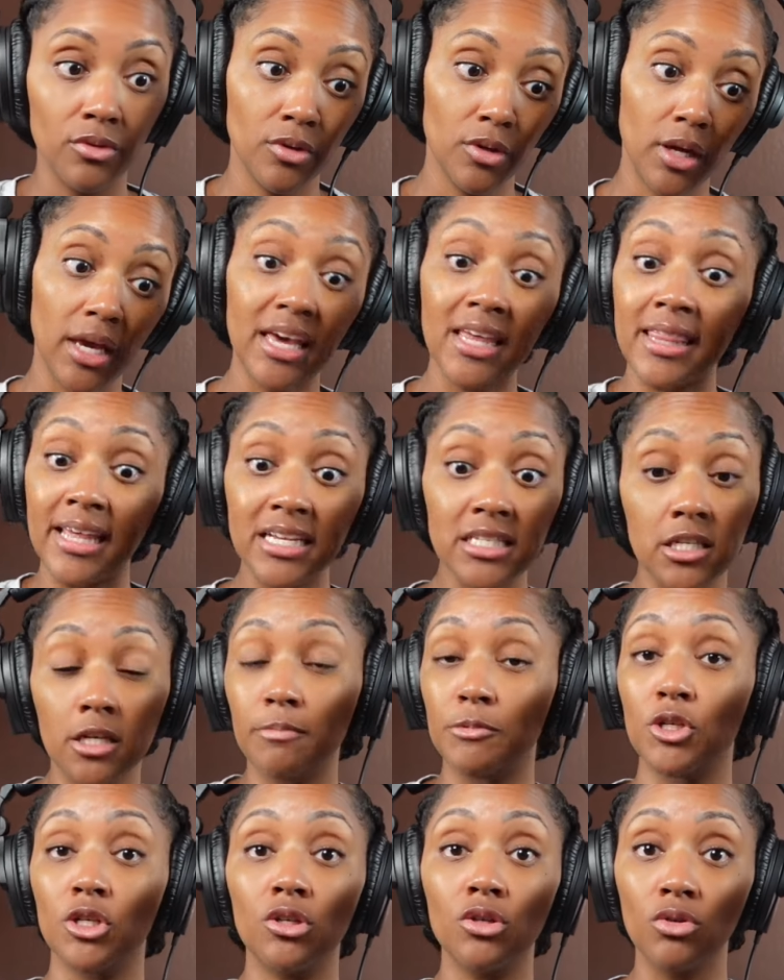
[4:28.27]
And that's up
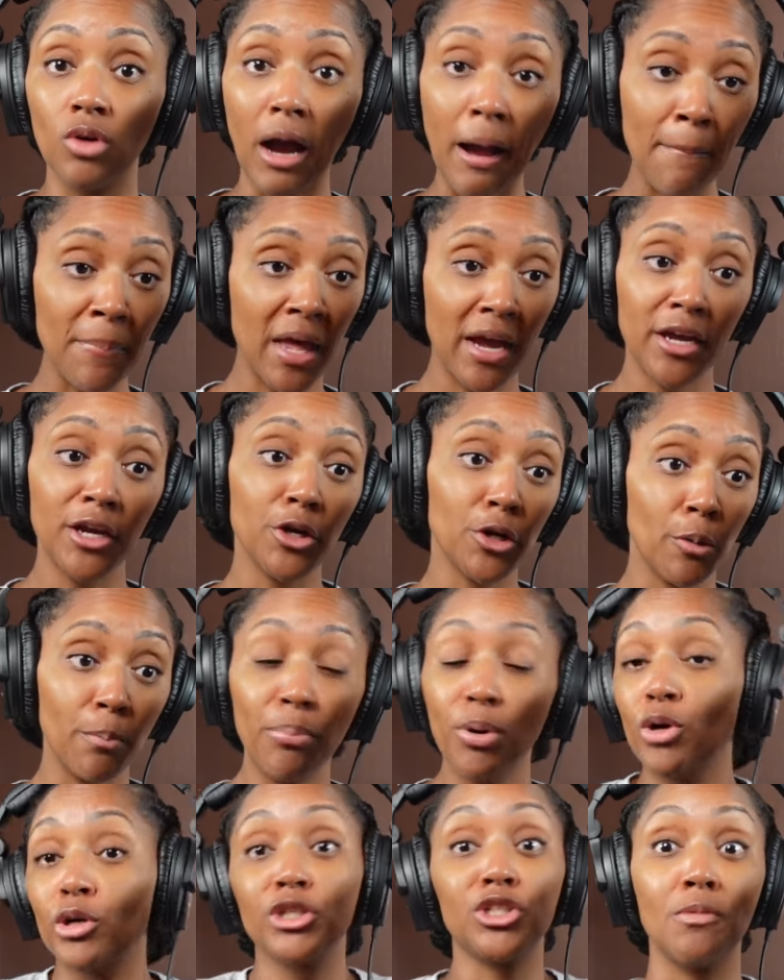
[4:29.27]
to you. I'm not here to
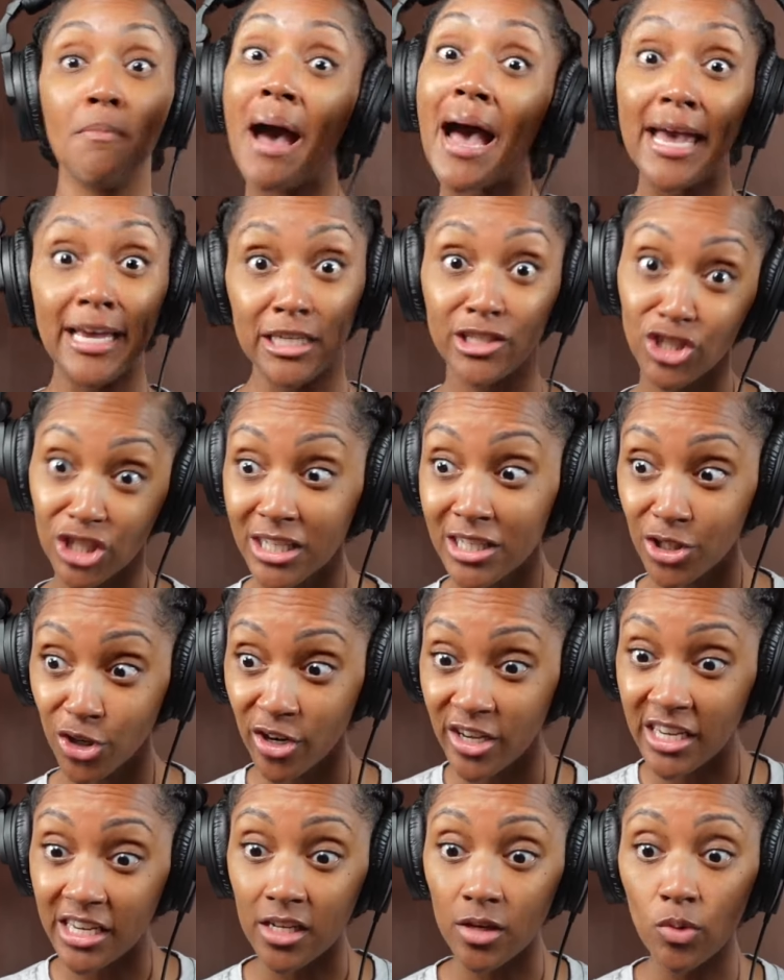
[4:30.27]
push my agenda
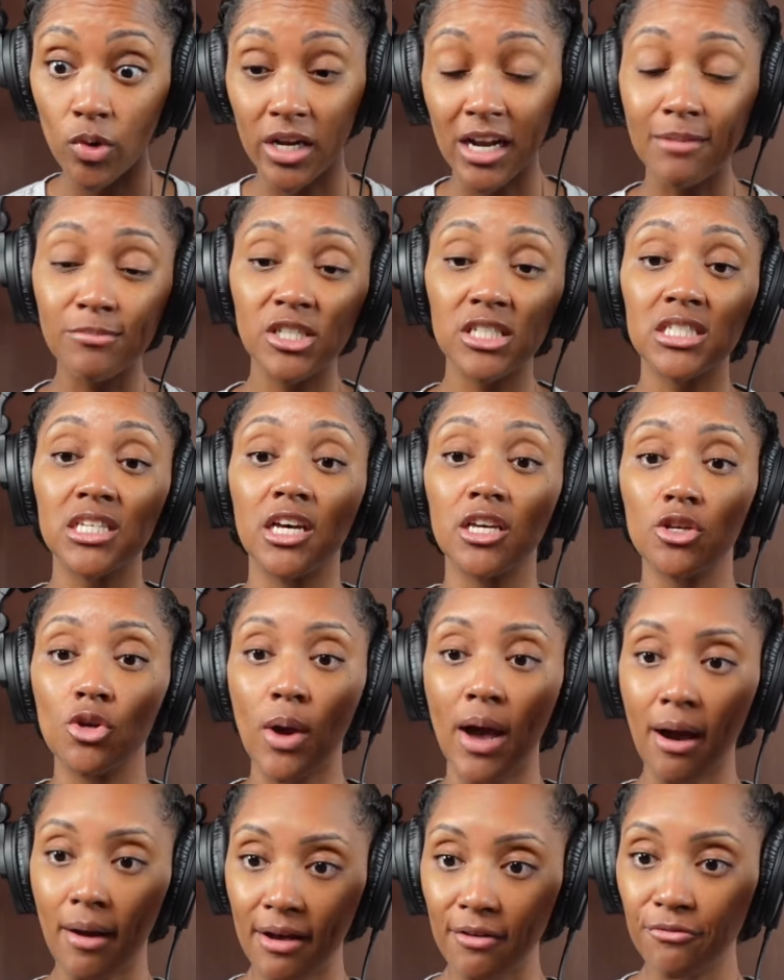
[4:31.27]
on anyone. I'm just telling you
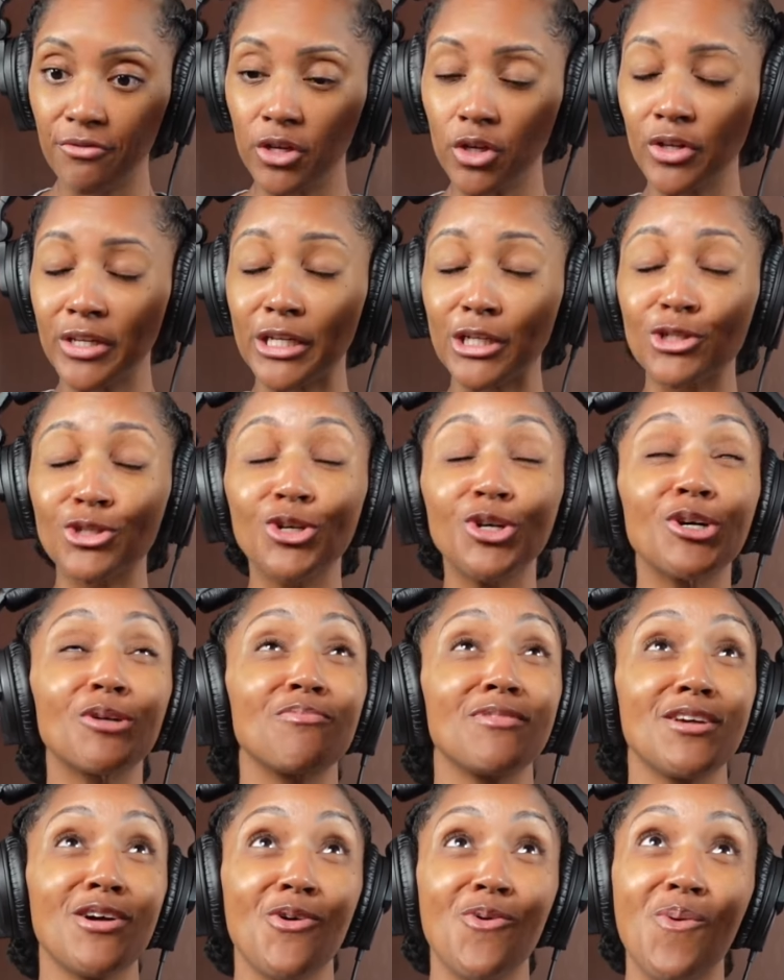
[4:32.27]
how I feel. And it took
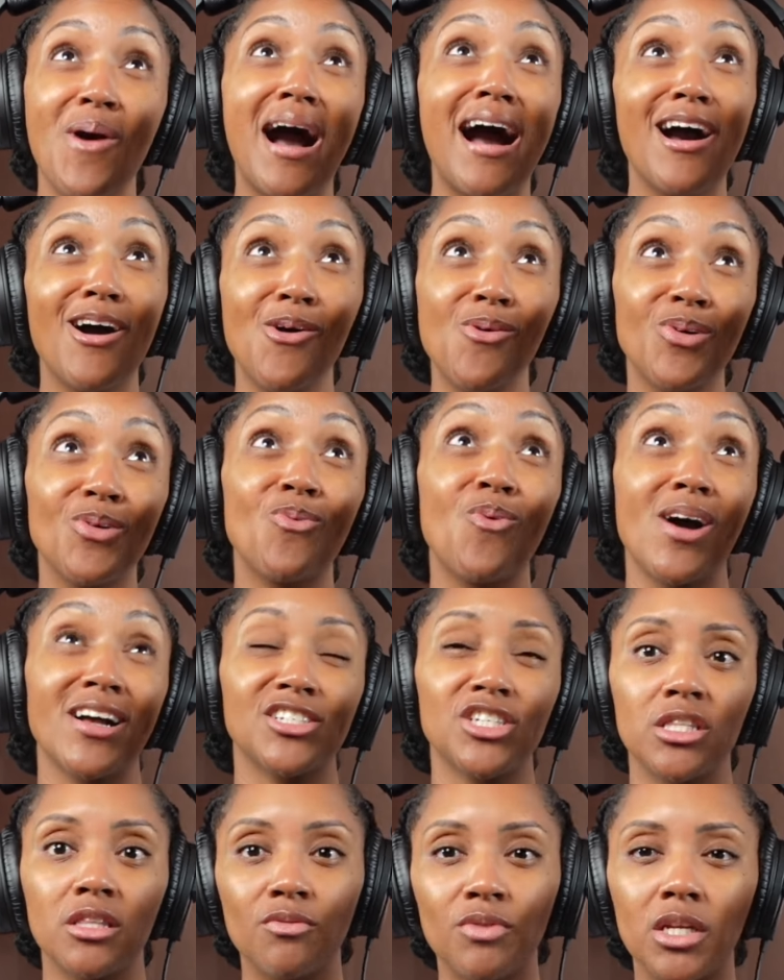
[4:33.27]
me a while when
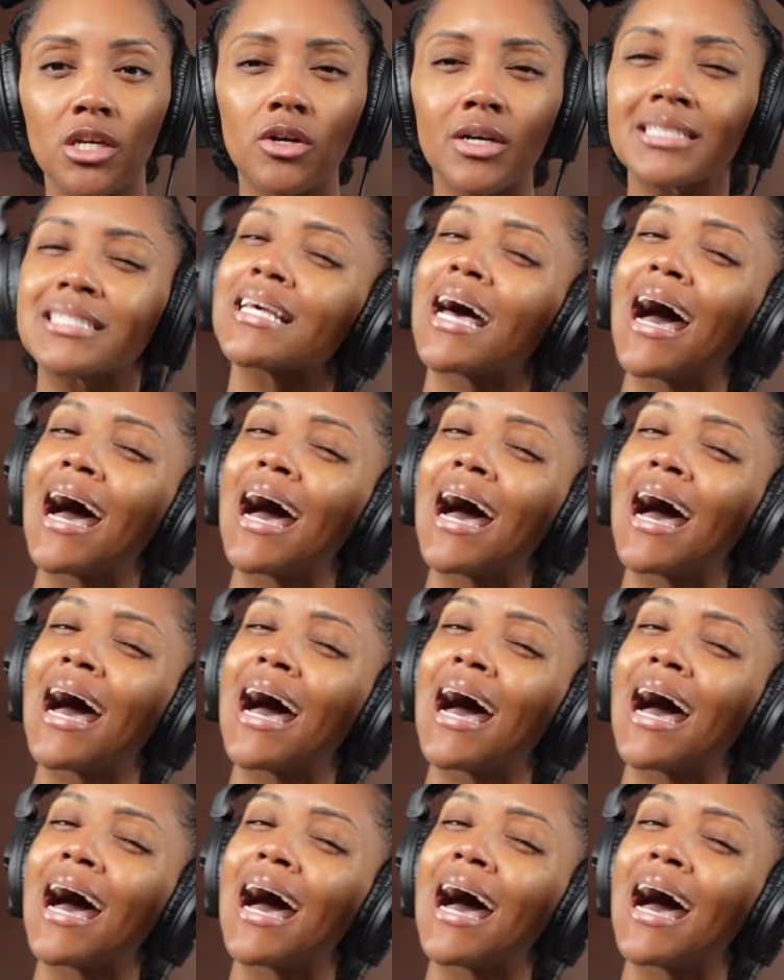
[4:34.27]
watching the videos.